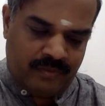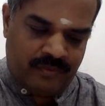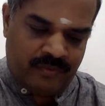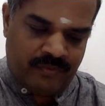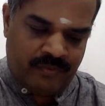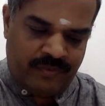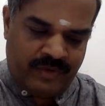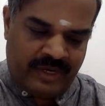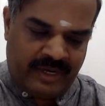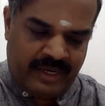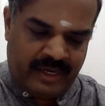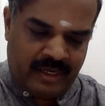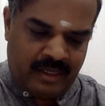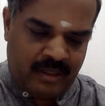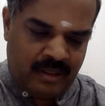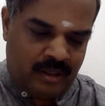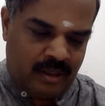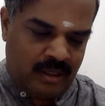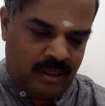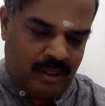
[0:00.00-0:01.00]
where and
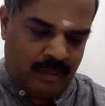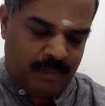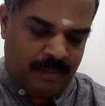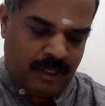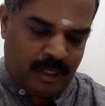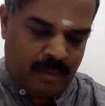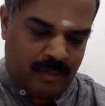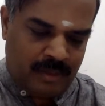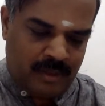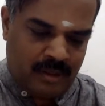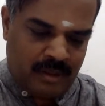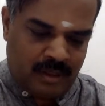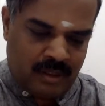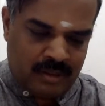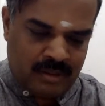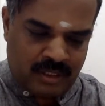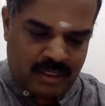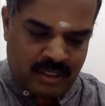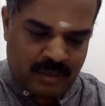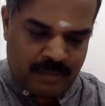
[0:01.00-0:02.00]
all abnormal loss
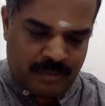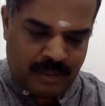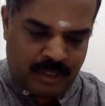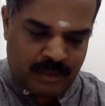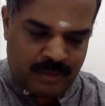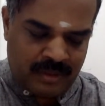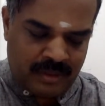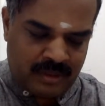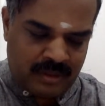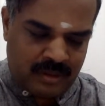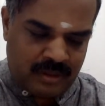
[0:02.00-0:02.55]
and abnormal